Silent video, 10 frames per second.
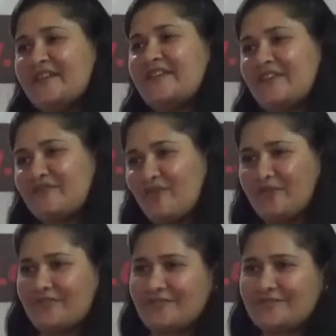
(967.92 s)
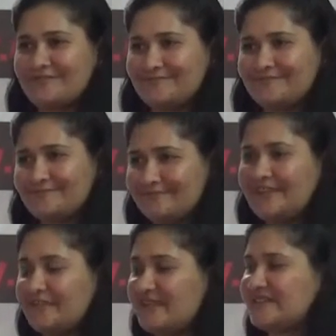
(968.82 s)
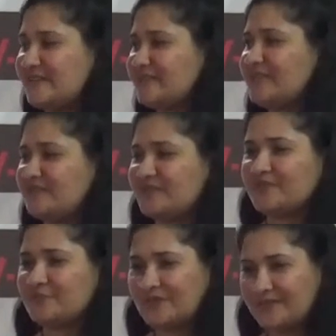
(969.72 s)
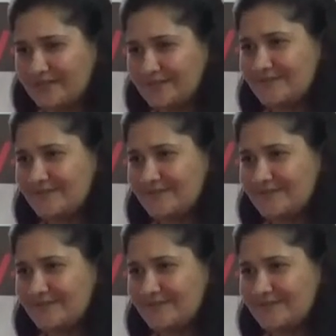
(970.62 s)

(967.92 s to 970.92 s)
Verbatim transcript: and therefore leaving something for the world.